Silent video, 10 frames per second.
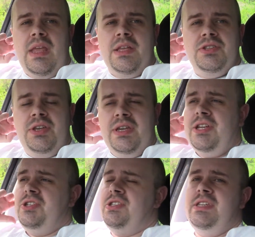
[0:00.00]
so you can
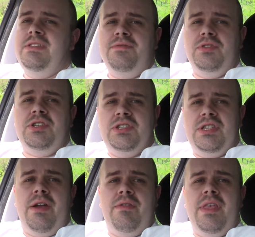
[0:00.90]
actually see the footage
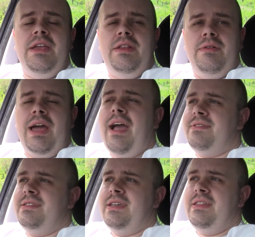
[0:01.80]
there and then. You don't have
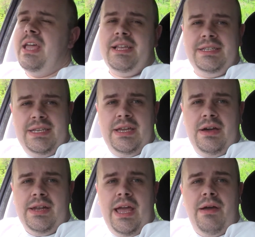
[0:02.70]
to take the SD
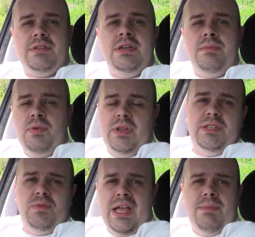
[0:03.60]
card out, put it
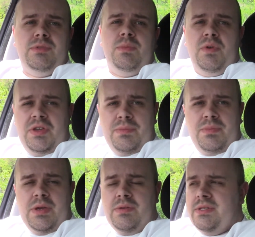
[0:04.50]
into a laptop or your
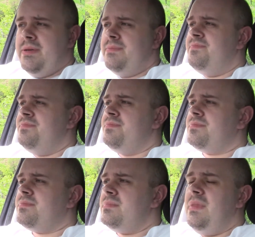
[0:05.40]
computer,
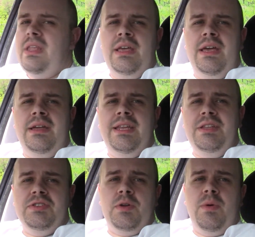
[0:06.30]
and it
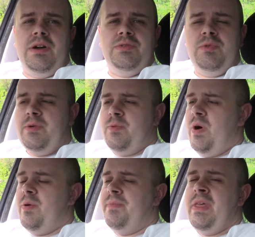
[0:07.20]
does it quite well.
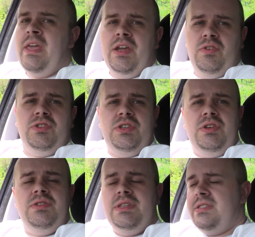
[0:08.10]
You can also
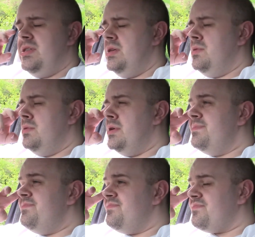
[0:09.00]
use it
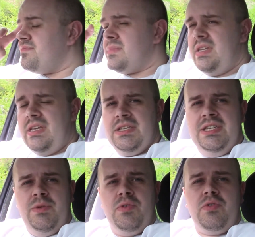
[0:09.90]
to
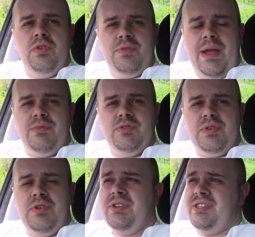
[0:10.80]
see what the camera's
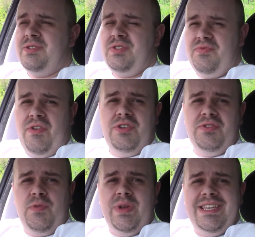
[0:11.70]
recording, so it's very
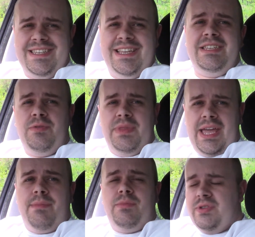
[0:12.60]
useful when you're setting up the
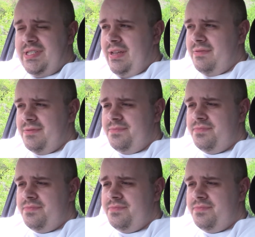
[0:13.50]
camera itself.